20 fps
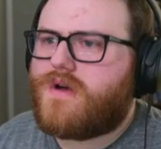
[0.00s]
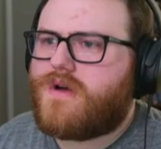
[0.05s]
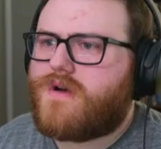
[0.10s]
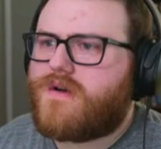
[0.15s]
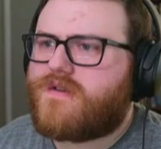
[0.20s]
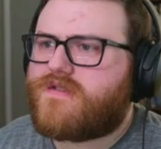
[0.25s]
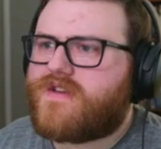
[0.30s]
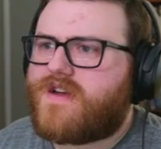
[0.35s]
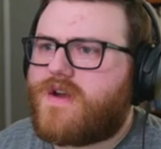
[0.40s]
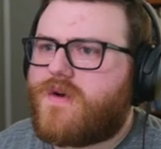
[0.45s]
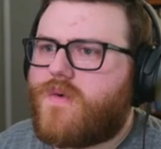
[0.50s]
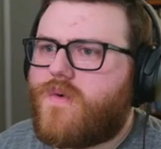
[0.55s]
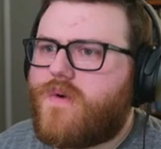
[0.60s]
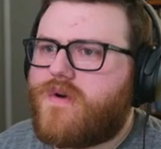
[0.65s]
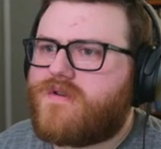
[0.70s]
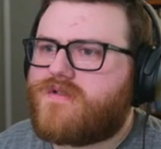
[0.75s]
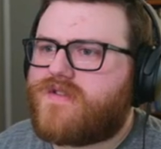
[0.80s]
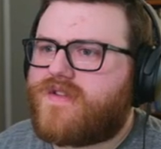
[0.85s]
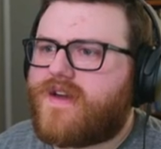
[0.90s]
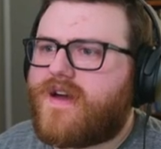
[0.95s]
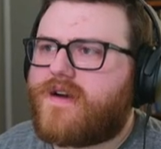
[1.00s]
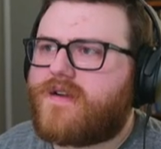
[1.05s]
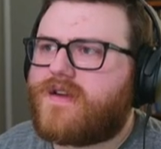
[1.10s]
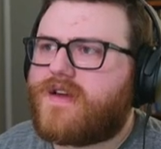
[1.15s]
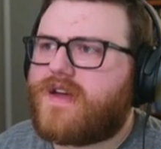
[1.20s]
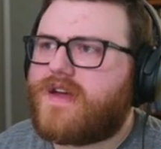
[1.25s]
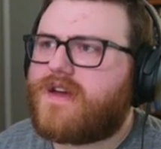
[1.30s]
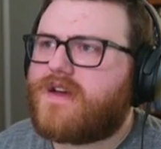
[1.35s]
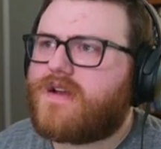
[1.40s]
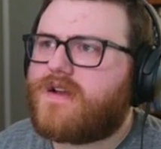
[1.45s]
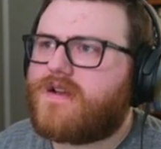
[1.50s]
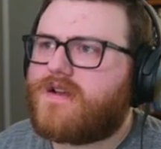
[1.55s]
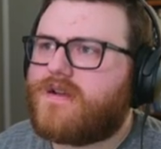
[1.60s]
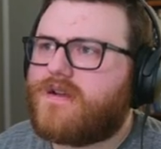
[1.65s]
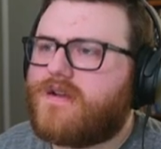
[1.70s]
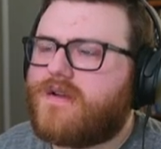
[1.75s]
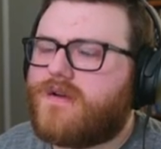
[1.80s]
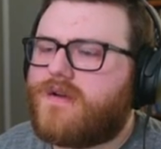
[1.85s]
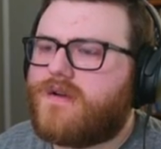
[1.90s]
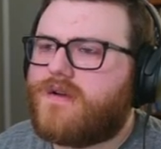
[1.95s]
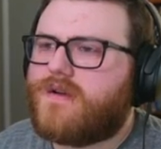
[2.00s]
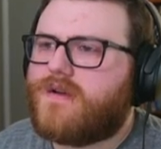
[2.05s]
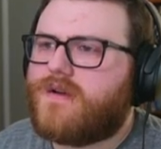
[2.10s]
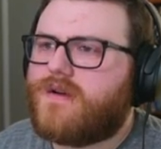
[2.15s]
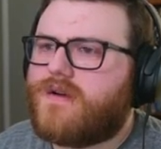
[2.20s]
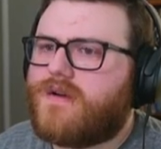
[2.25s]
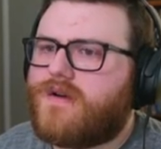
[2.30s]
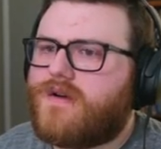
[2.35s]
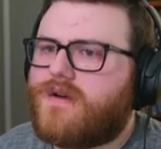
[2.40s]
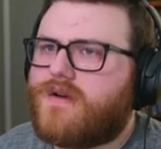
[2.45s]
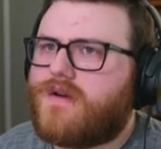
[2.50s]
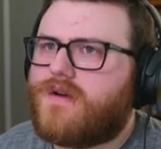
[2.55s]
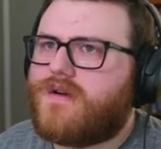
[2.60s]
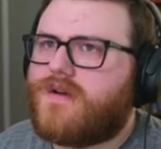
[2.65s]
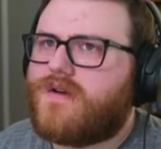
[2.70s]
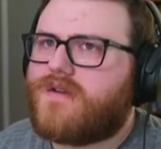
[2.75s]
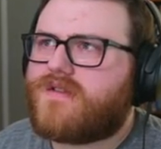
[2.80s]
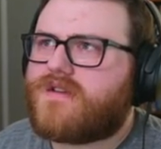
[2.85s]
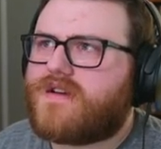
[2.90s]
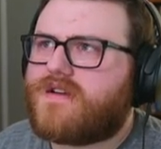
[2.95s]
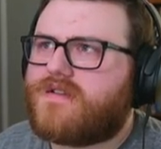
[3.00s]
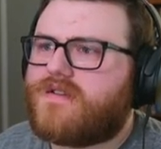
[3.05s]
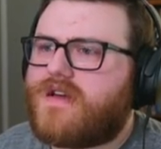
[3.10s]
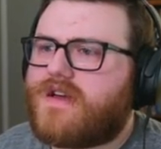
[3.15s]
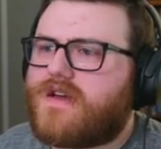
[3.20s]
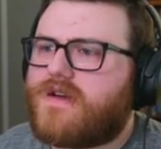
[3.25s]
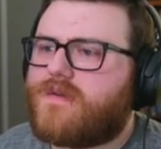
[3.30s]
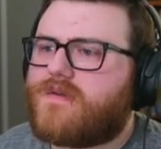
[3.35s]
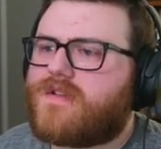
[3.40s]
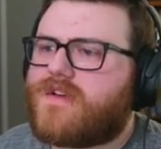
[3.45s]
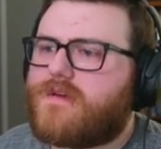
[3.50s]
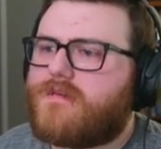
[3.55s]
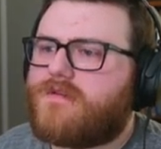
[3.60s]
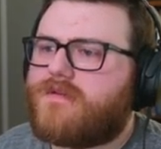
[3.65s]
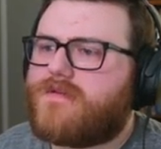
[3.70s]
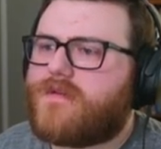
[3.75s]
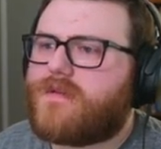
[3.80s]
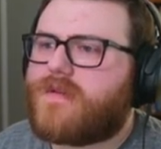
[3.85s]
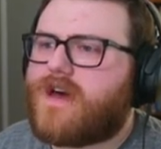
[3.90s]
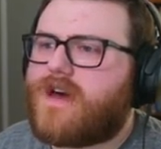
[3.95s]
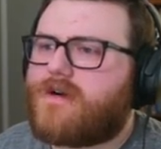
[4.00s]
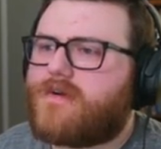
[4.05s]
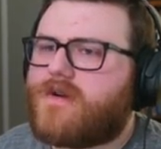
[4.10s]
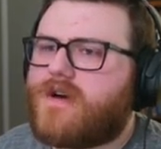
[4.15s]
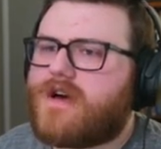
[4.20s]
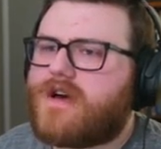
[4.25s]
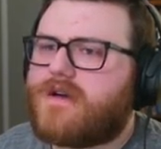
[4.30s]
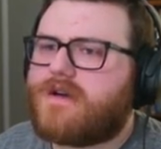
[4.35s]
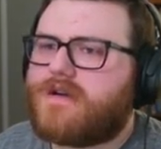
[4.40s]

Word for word: There's that horn sound again. Sounded like it was coming from that way.